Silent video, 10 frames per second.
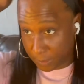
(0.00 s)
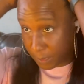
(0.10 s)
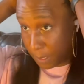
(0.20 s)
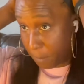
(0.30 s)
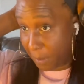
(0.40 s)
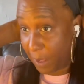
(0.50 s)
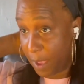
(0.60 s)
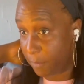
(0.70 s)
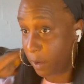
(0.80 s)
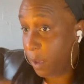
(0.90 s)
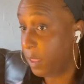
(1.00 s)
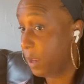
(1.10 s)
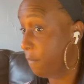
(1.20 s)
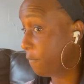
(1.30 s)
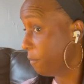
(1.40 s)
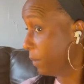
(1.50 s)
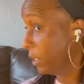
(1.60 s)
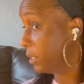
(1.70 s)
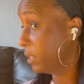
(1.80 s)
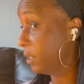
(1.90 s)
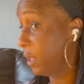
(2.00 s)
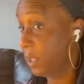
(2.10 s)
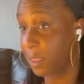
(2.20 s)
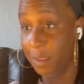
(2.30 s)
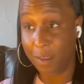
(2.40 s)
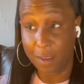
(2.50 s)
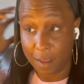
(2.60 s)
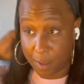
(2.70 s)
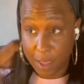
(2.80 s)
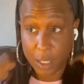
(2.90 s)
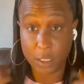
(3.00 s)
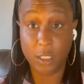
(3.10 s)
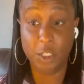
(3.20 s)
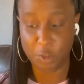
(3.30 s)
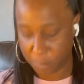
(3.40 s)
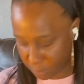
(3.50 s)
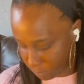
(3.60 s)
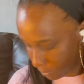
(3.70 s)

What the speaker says: But I'll have all that information in the description box.